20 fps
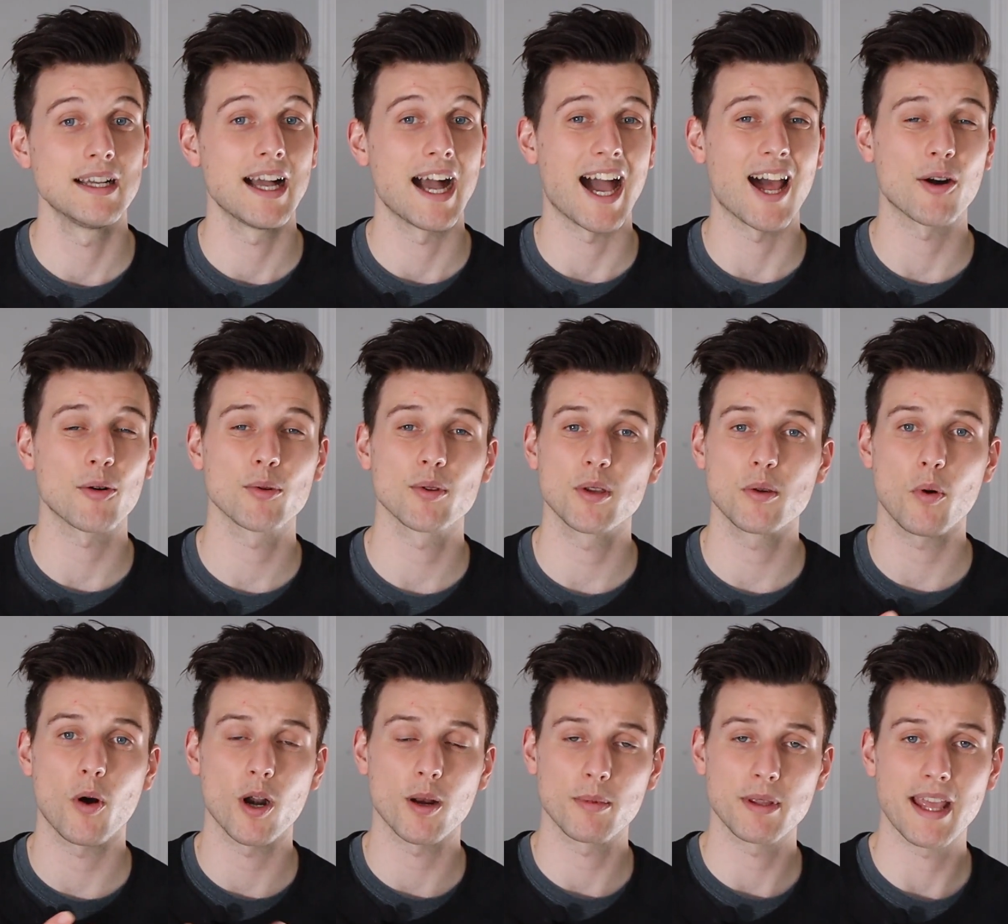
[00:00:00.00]
I don't really
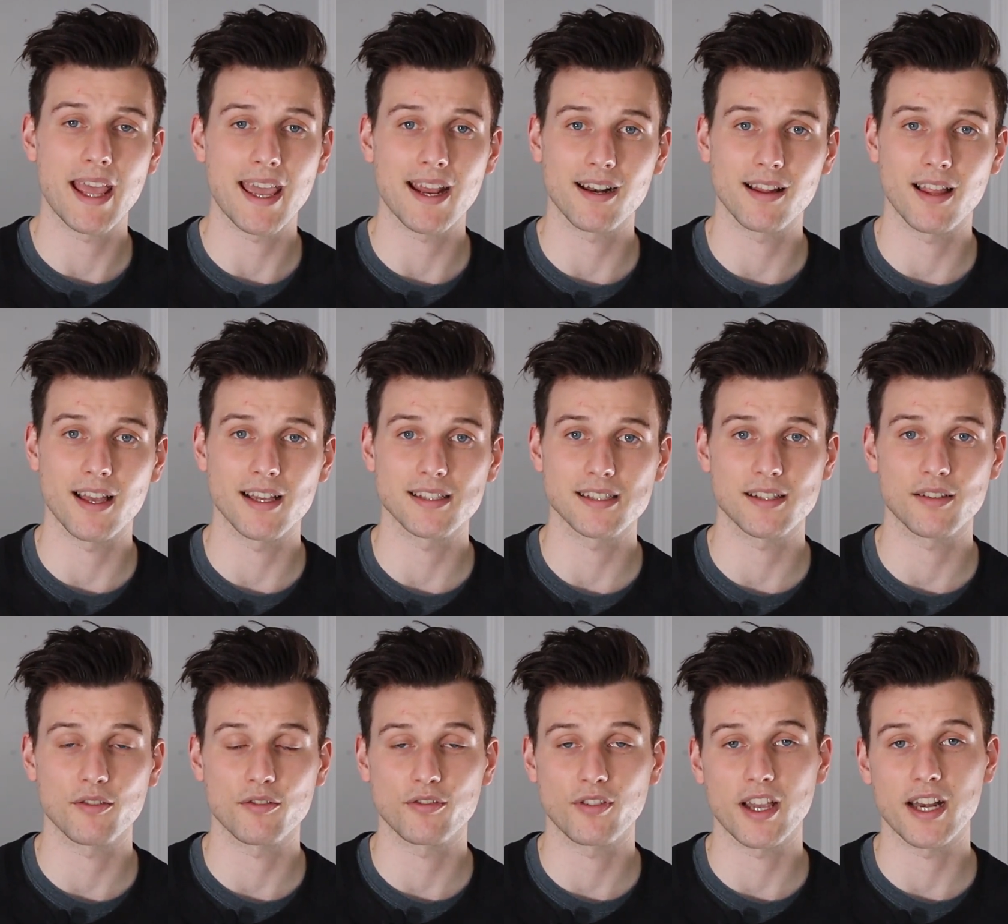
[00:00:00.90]
wanna be
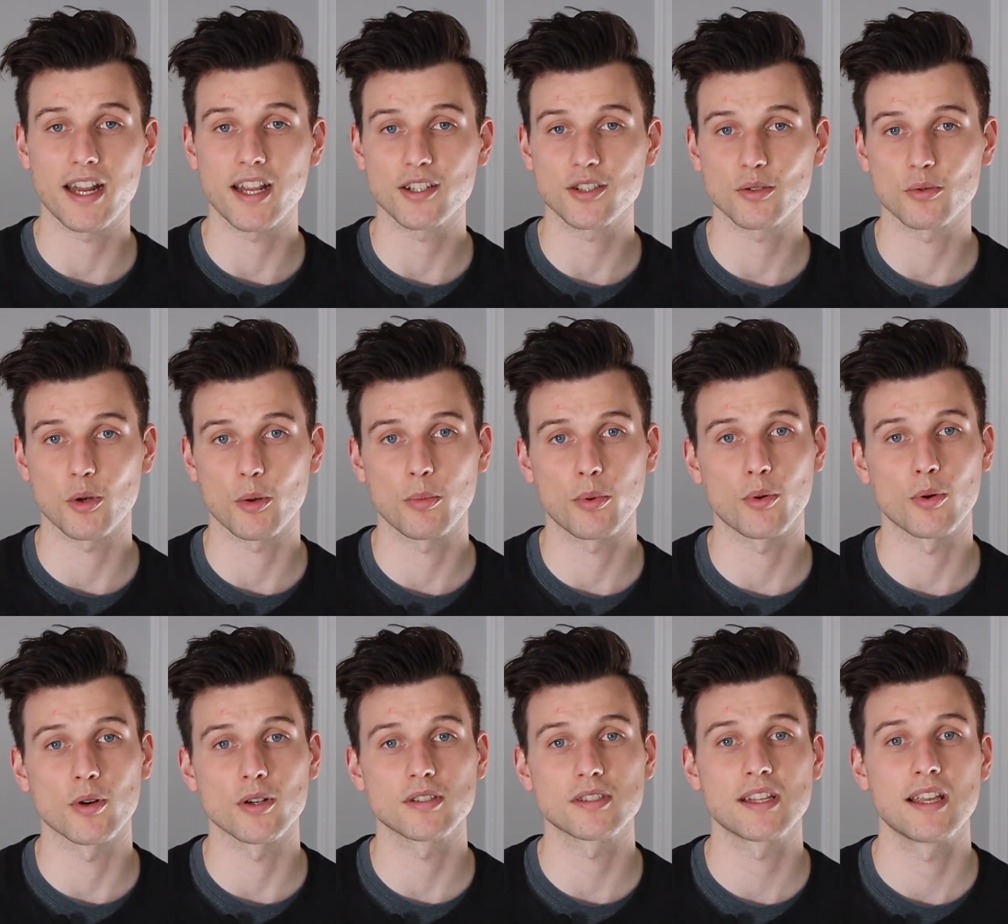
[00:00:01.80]
analyzing financial
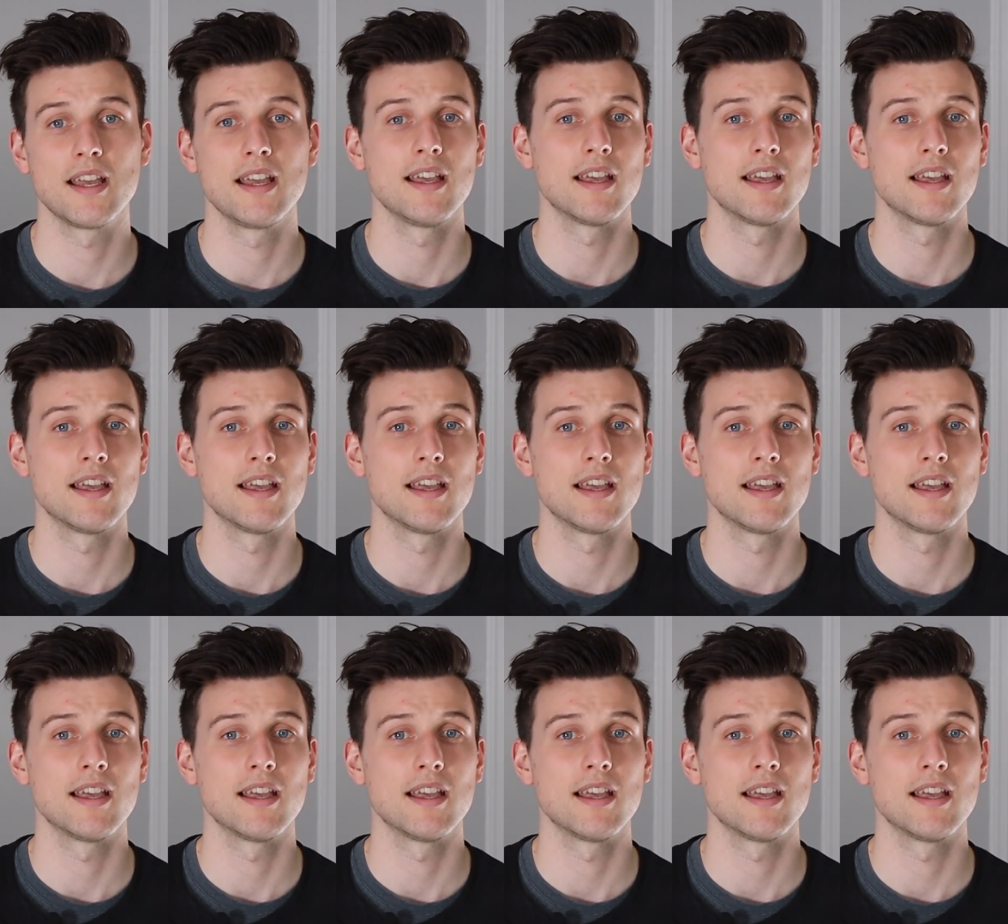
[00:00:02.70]
reports,